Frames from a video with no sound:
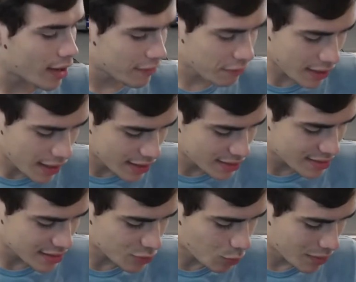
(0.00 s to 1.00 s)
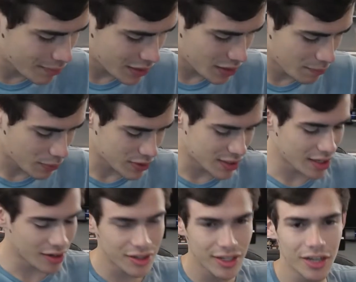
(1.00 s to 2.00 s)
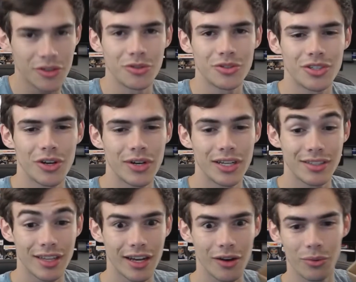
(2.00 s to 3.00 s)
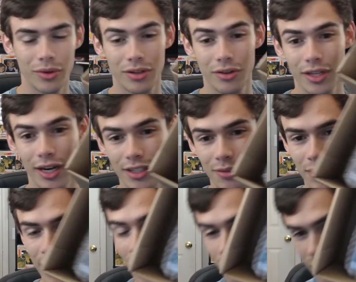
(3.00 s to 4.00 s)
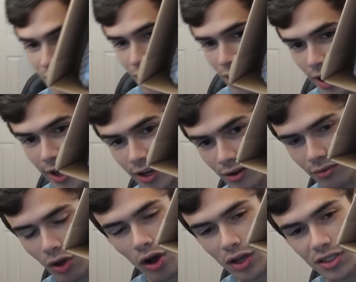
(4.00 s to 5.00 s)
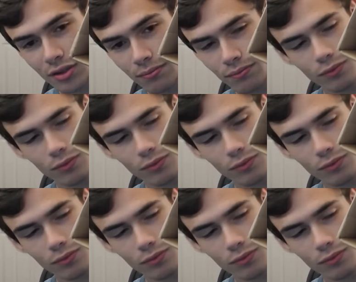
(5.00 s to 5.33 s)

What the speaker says: I forgot it says 1,000,000% on Deku, so it's like a really, really nice, but that was awesome